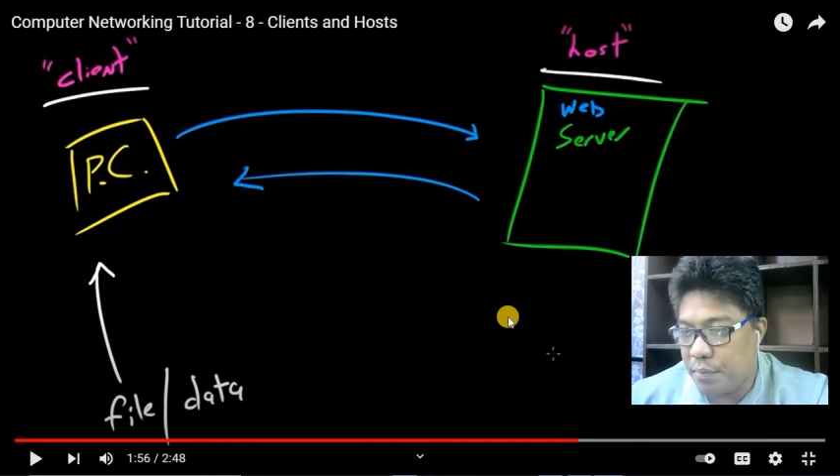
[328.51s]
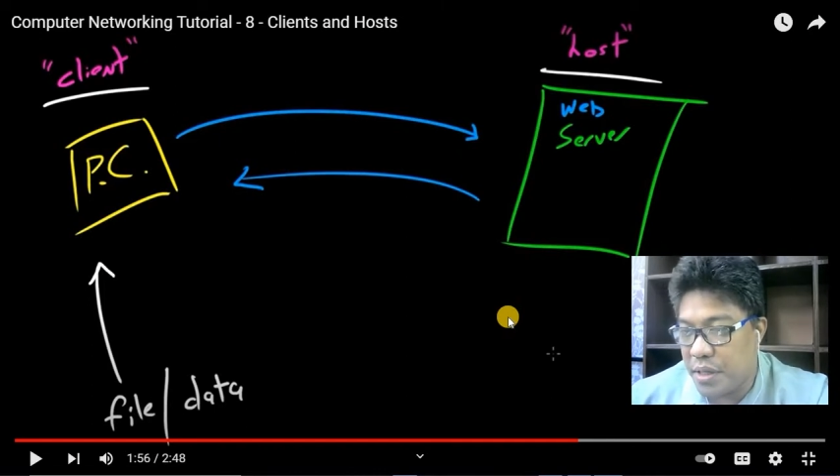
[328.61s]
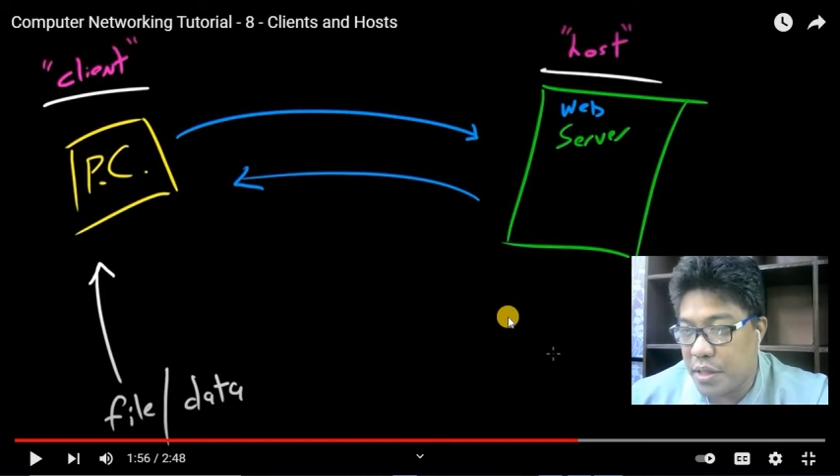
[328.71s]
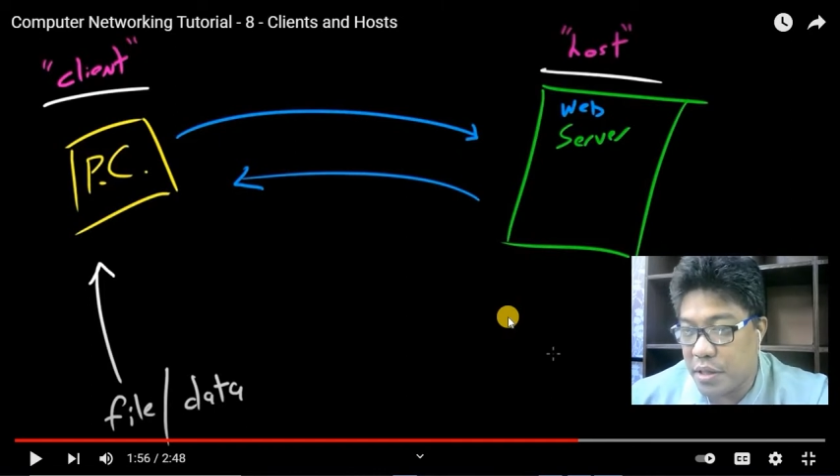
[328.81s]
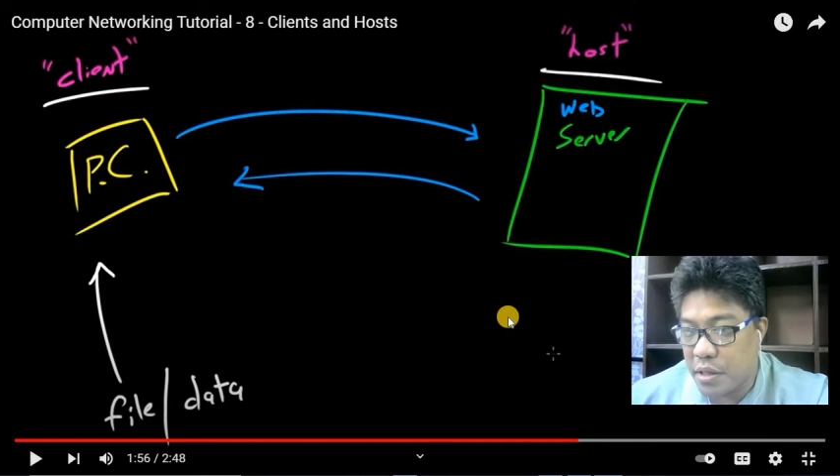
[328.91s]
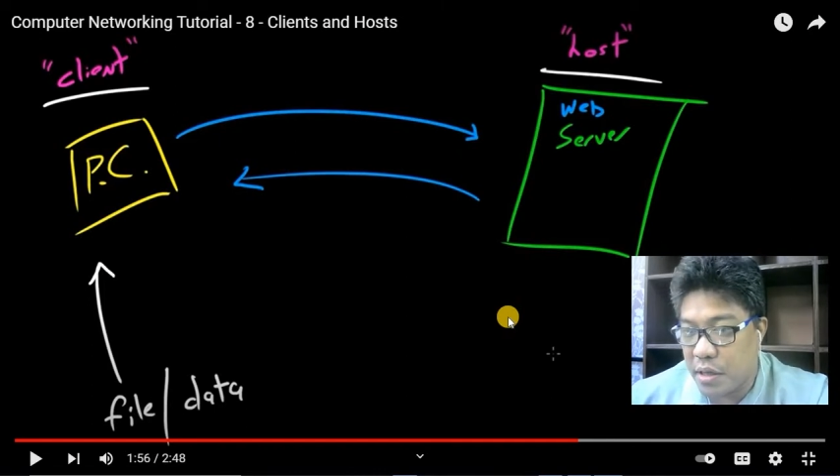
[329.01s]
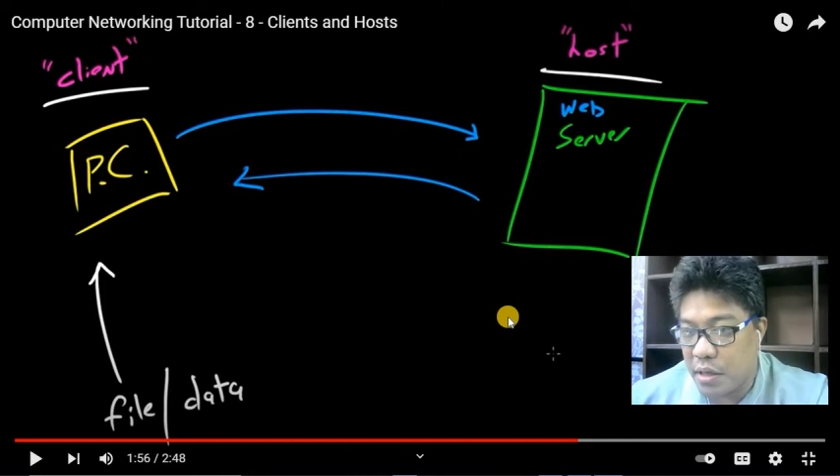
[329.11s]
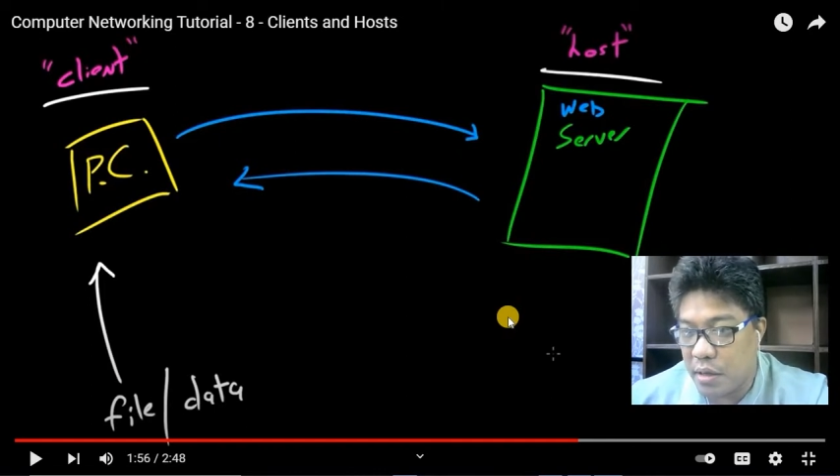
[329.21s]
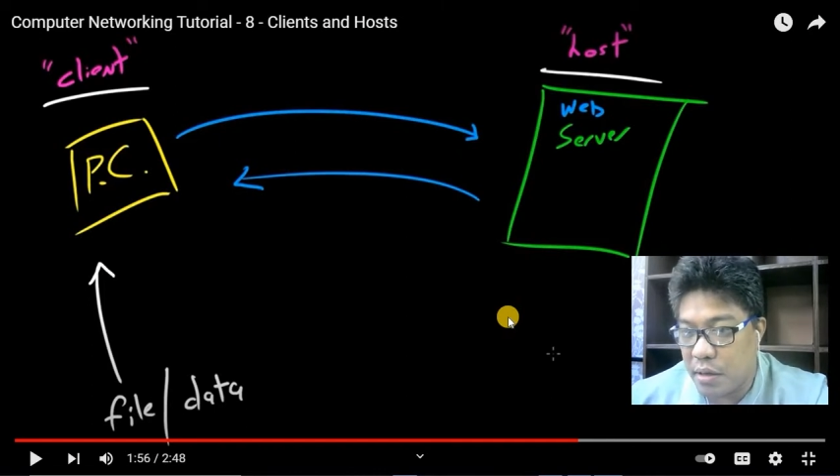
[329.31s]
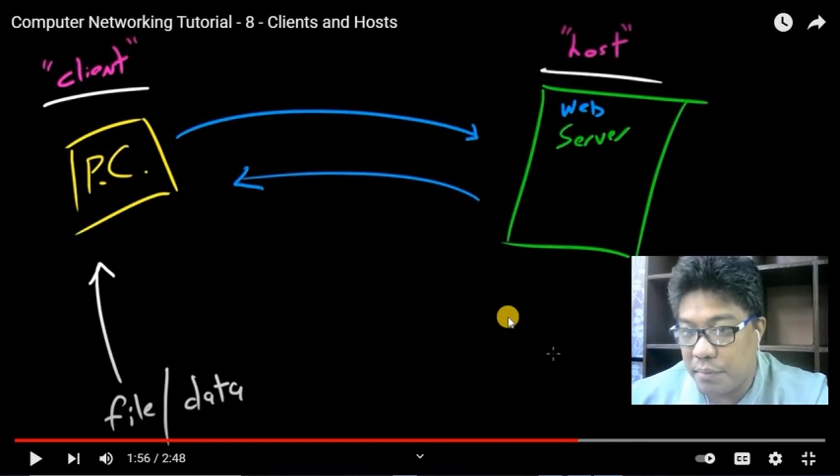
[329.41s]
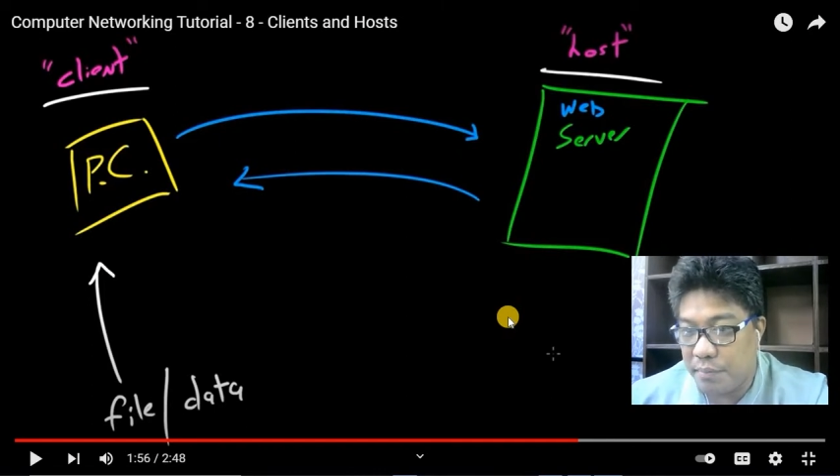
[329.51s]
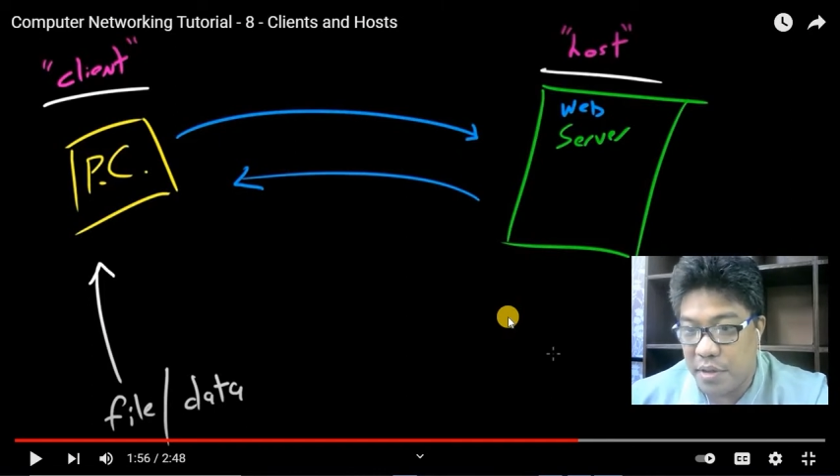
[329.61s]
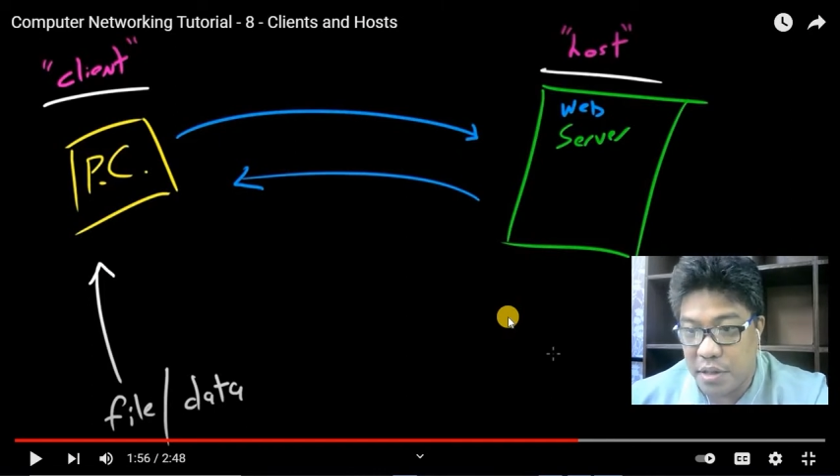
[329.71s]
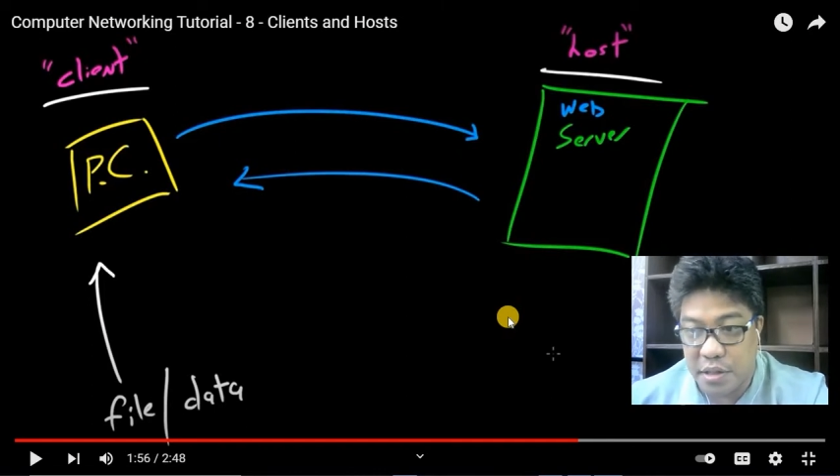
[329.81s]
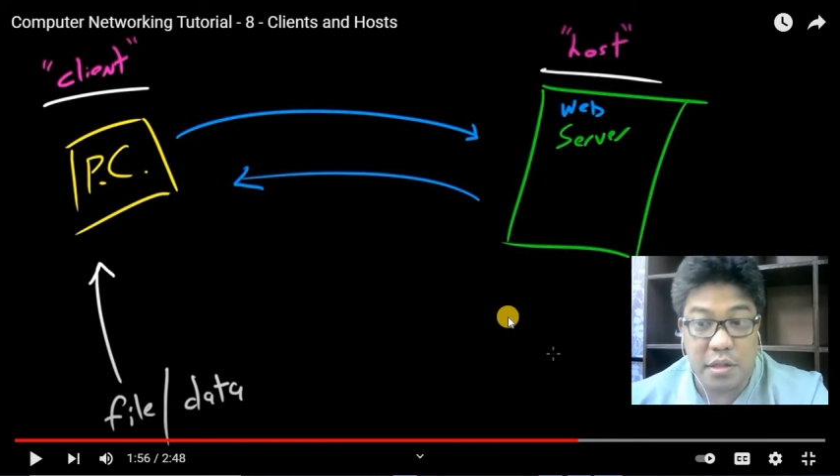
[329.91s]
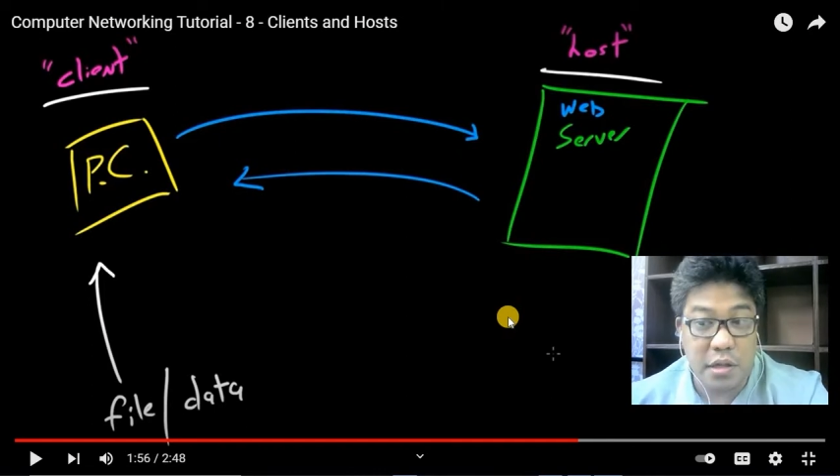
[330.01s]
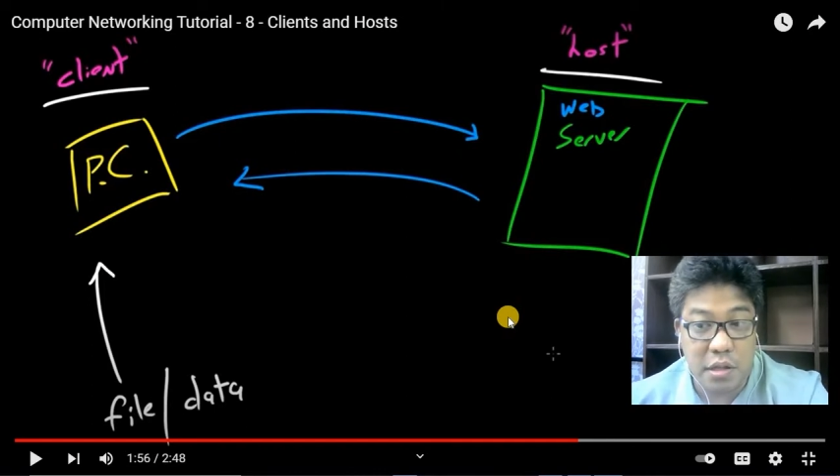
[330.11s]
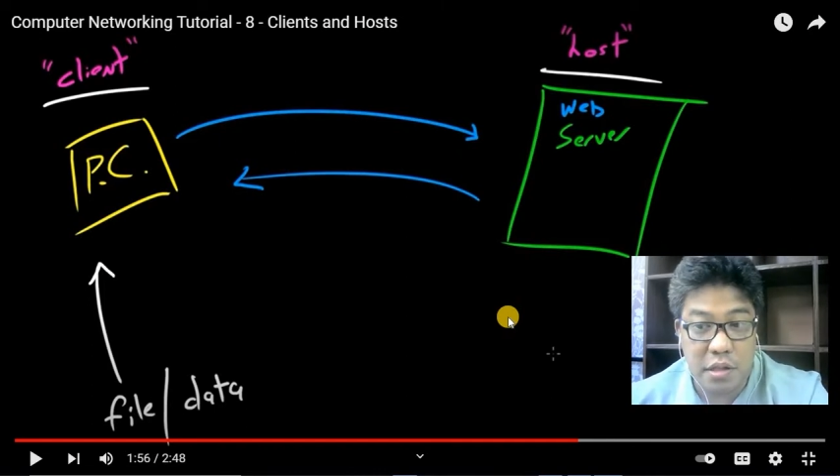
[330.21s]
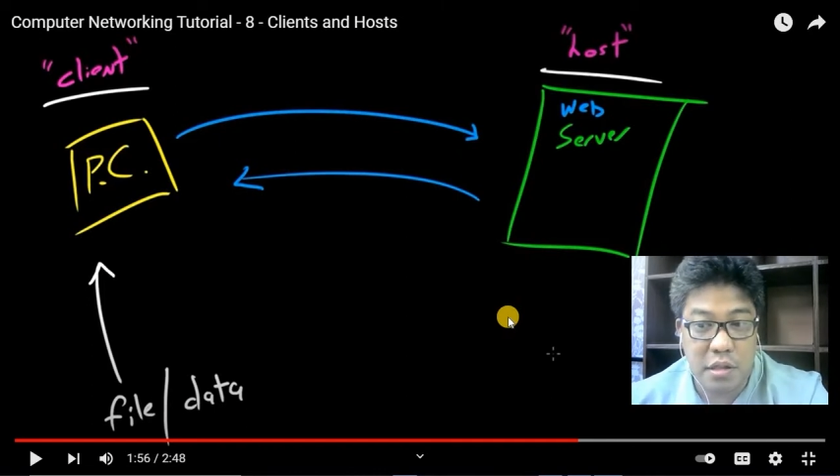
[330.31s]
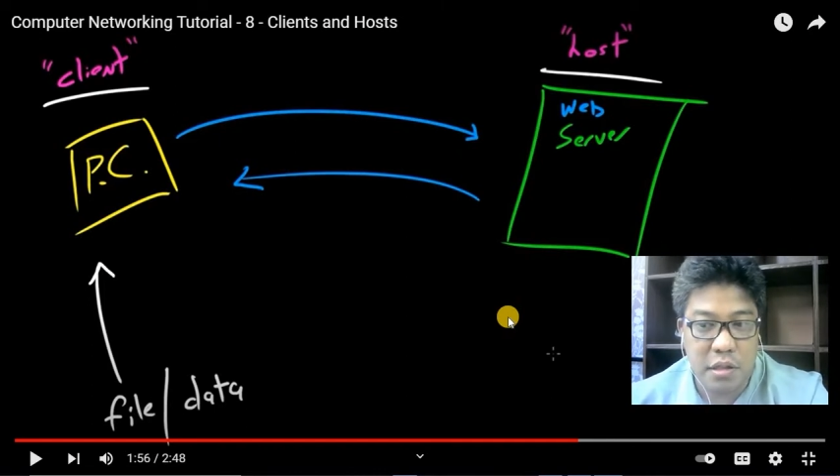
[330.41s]
pizza
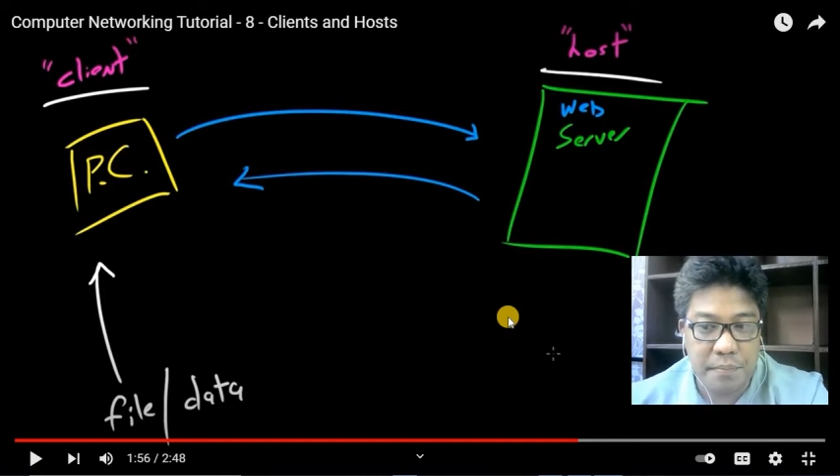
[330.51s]
business.